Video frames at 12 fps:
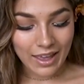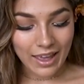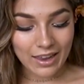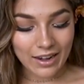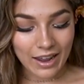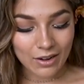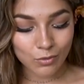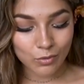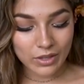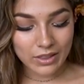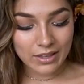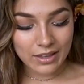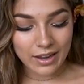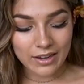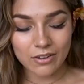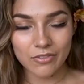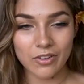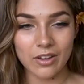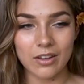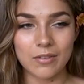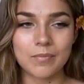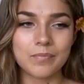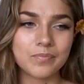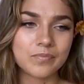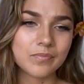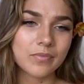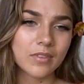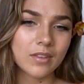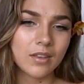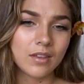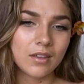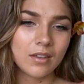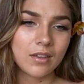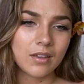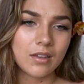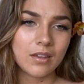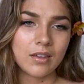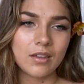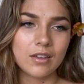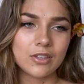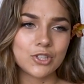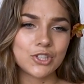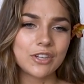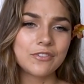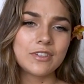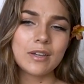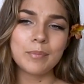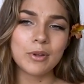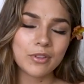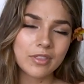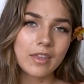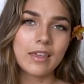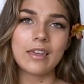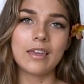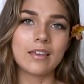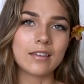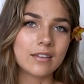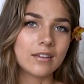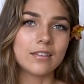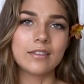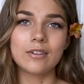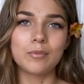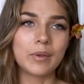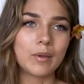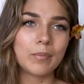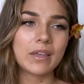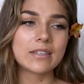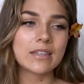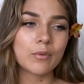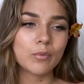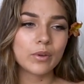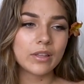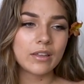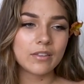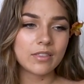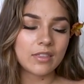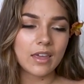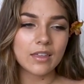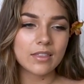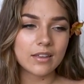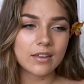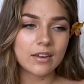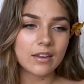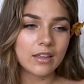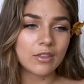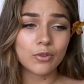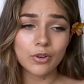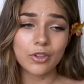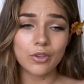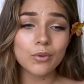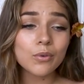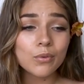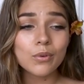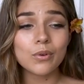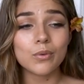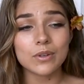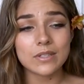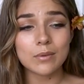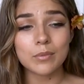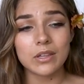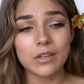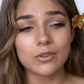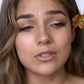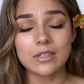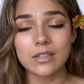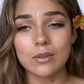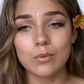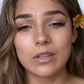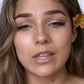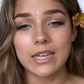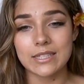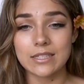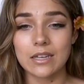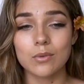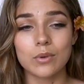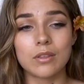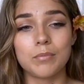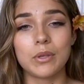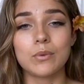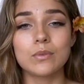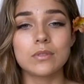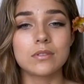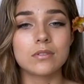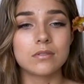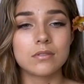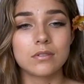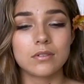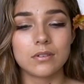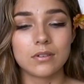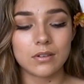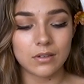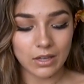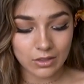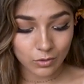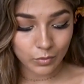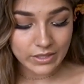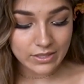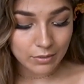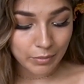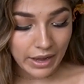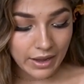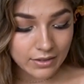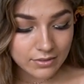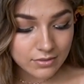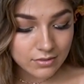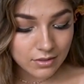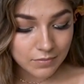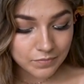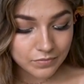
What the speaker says: and really kind of shift up your thinking a little bit, because I really think that either you or someone that you're dealing with has dealt with abuse in the recent past,